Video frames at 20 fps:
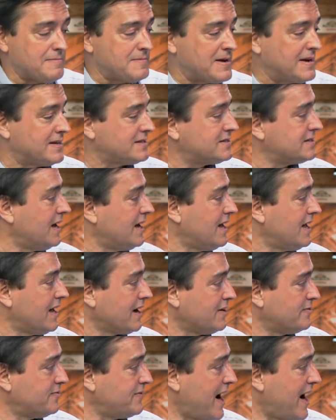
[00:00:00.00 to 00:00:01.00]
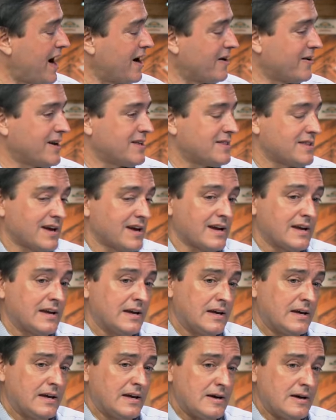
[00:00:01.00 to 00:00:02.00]
I mean, it's not like a fire or anything,
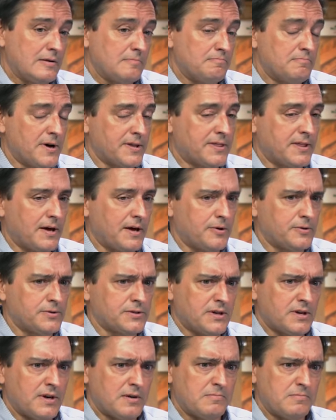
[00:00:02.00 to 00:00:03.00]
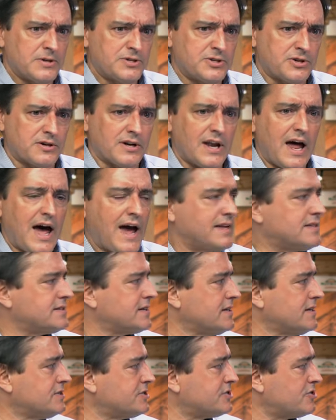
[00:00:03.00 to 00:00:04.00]
but those, but your
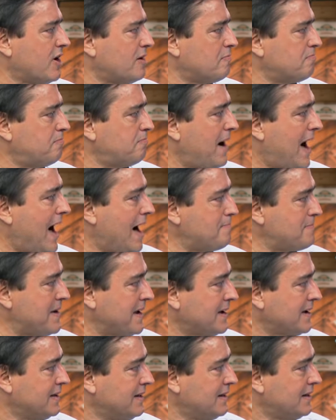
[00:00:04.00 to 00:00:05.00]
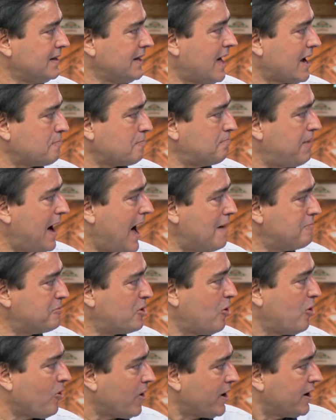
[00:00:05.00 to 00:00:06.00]
lights can start popping like
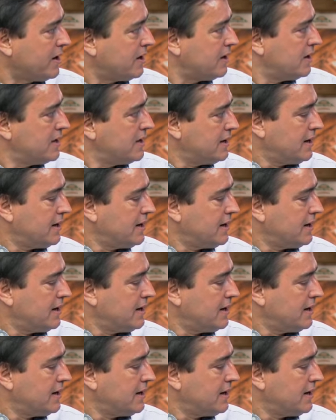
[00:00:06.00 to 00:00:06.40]
popcorn.